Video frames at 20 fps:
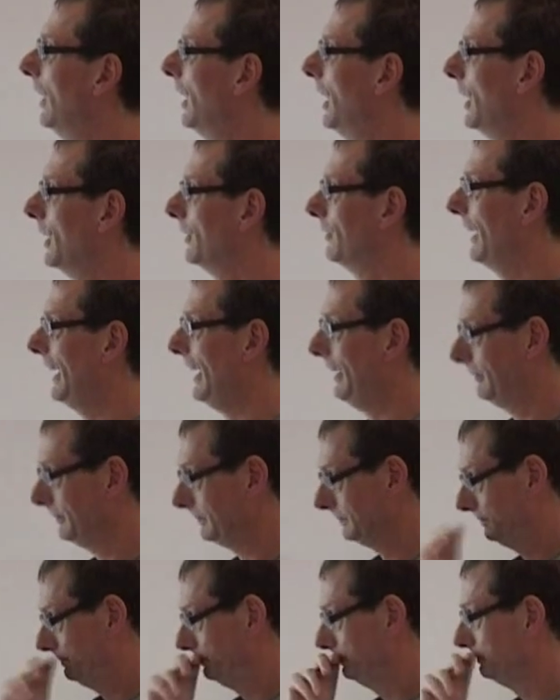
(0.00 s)
over
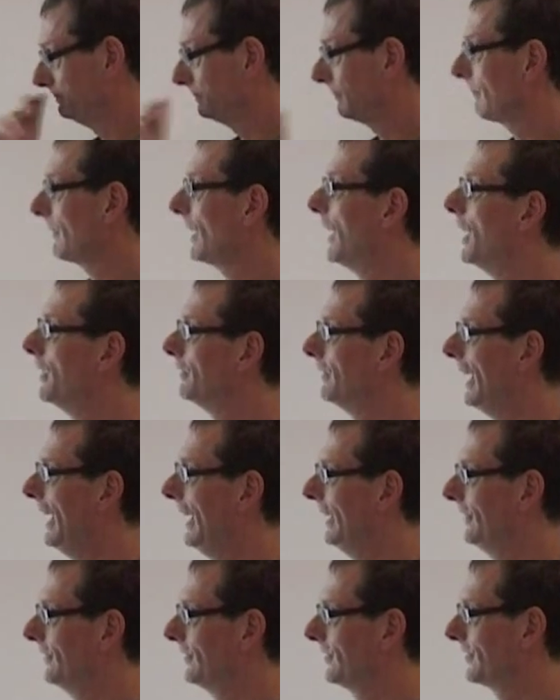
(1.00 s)

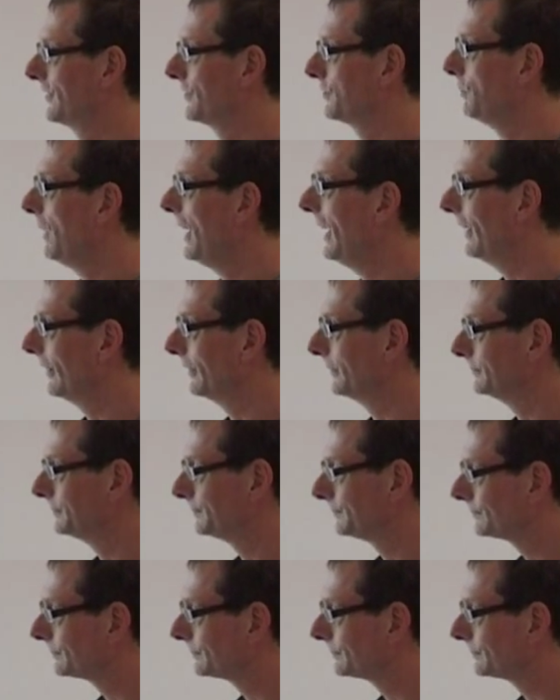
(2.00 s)
aims as well.